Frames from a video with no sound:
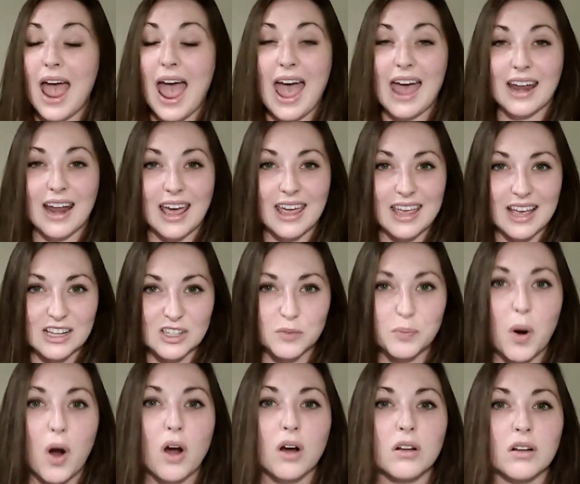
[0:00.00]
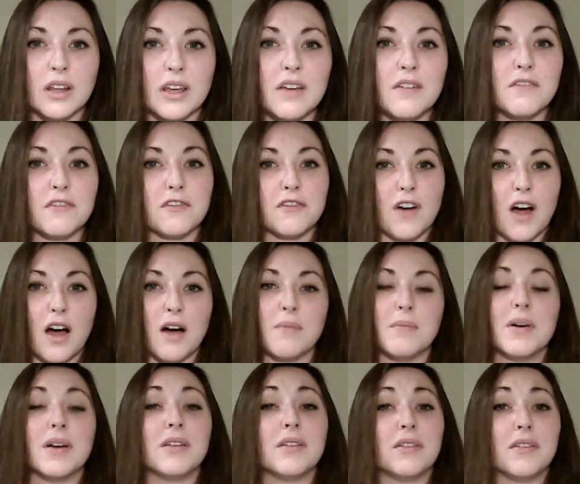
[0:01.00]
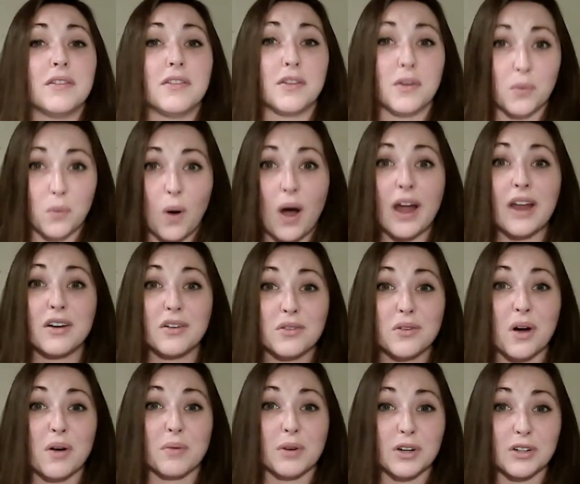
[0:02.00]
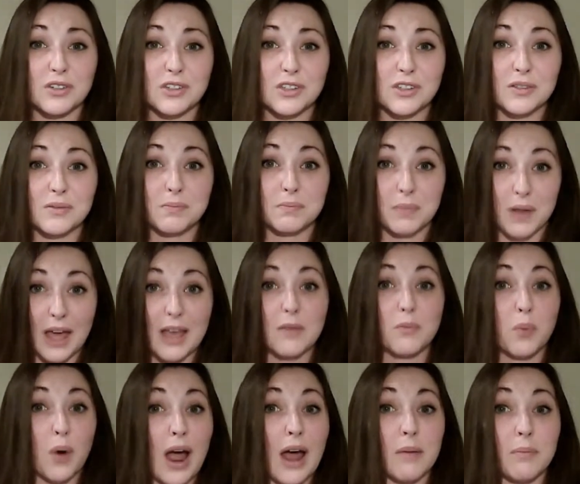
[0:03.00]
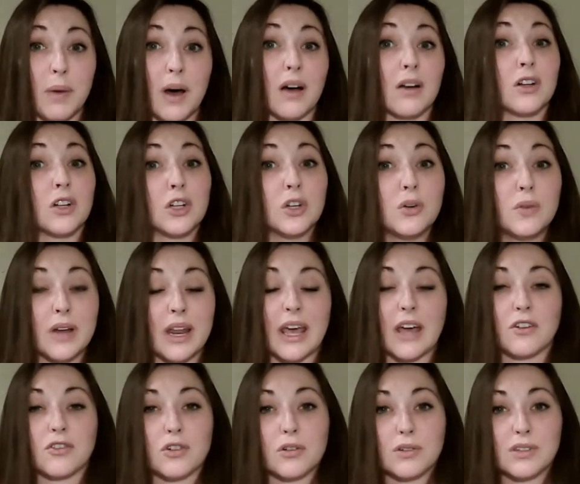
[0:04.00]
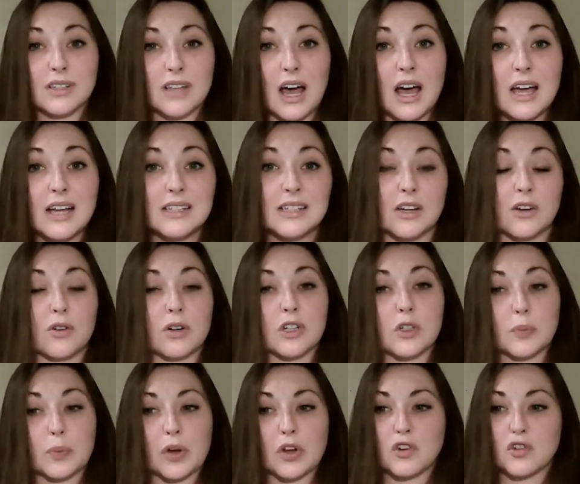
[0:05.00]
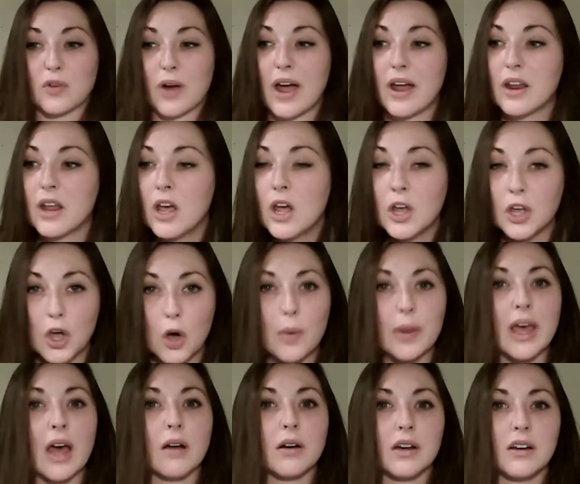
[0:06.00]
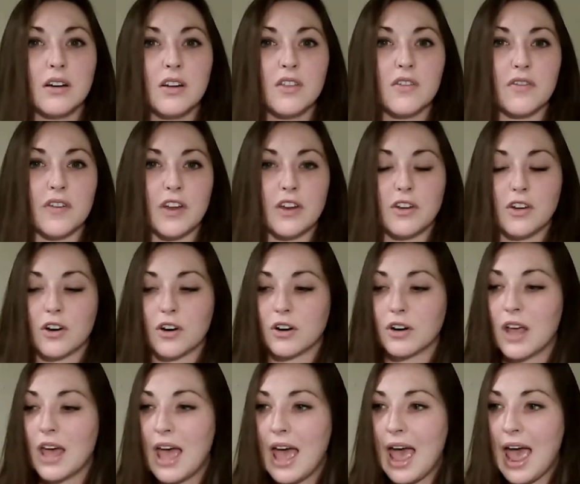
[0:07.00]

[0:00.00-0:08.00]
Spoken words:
and I guess partly from the wine growers like Brad Buckaloo and Andrew Sides and Chris Brendrett going out into the vineyard